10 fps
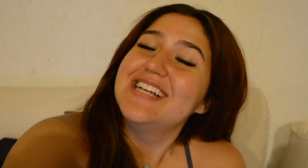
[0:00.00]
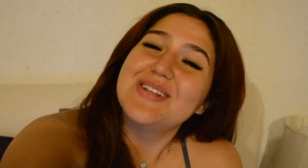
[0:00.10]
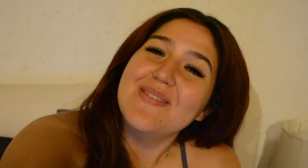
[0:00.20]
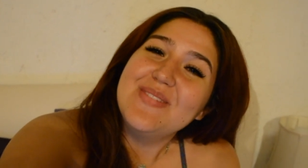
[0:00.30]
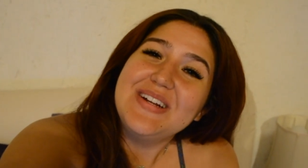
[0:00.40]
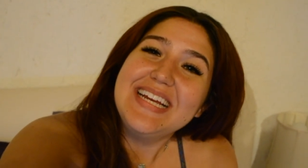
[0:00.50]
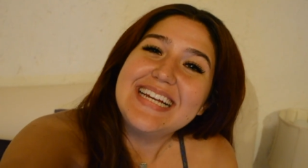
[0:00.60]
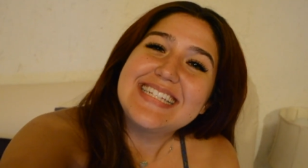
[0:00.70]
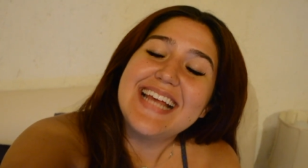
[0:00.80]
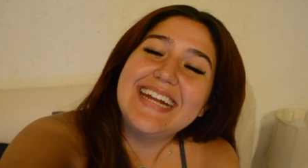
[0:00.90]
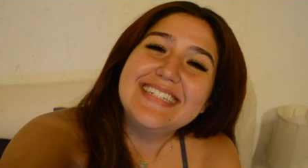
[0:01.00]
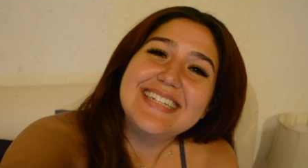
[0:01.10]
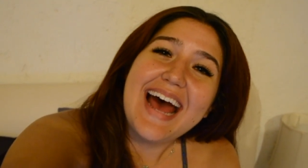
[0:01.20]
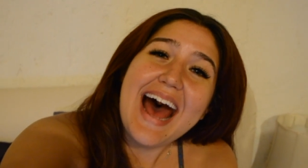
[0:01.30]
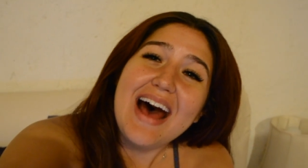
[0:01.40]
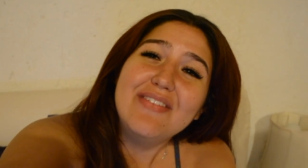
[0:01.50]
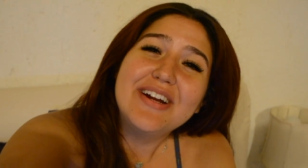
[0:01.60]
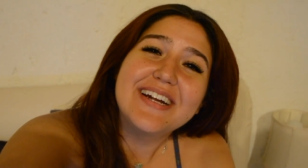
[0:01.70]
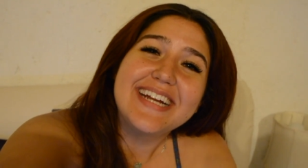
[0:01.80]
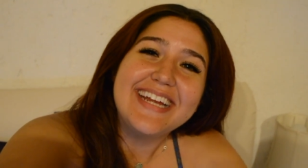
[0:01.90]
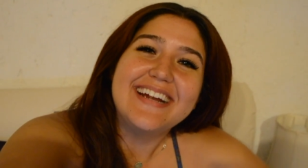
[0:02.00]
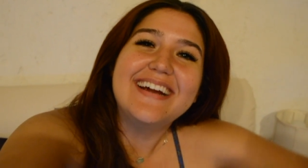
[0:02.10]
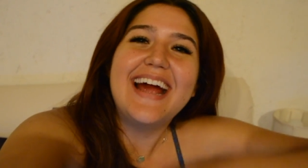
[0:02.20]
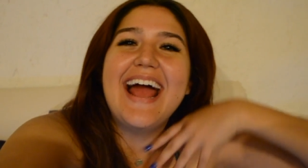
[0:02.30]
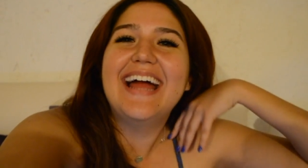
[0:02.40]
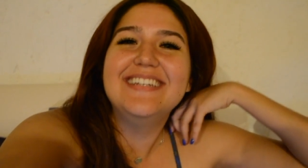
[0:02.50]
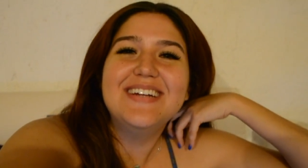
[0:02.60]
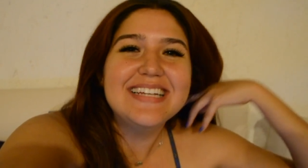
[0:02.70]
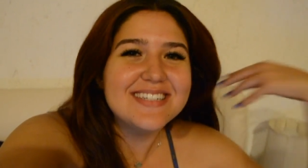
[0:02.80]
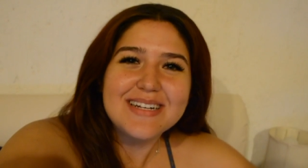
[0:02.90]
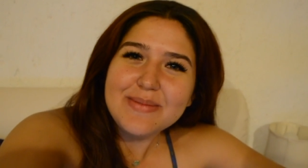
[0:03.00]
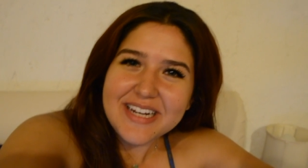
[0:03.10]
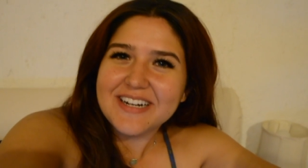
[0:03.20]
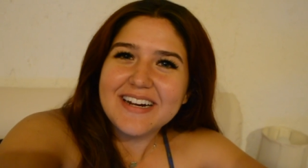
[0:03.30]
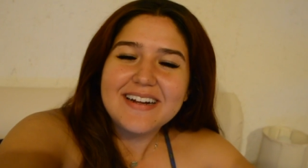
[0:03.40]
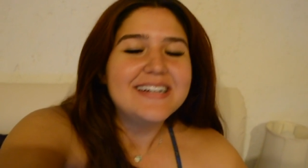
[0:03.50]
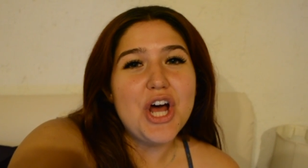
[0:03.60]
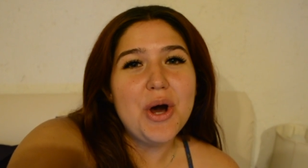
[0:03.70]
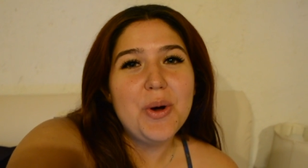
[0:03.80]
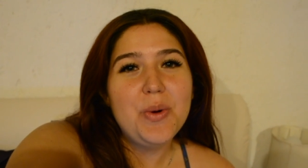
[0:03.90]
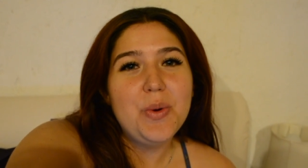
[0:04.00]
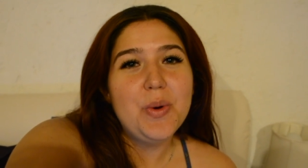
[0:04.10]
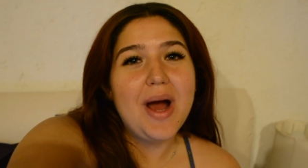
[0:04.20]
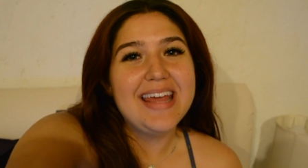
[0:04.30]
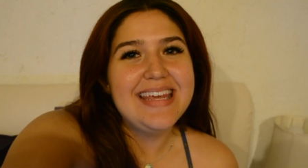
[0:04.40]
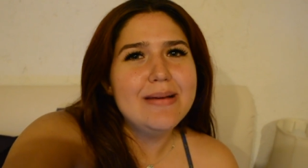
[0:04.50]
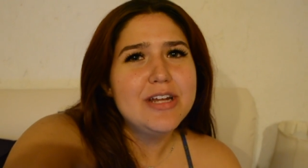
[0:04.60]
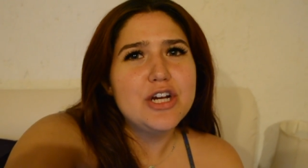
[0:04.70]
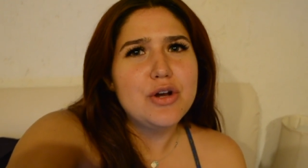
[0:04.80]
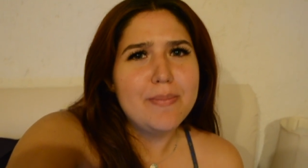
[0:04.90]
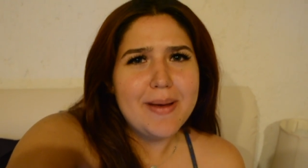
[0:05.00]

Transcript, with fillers: So I'm very excited to have her here and you guys are gonna meet her. So I think I'm gonna go to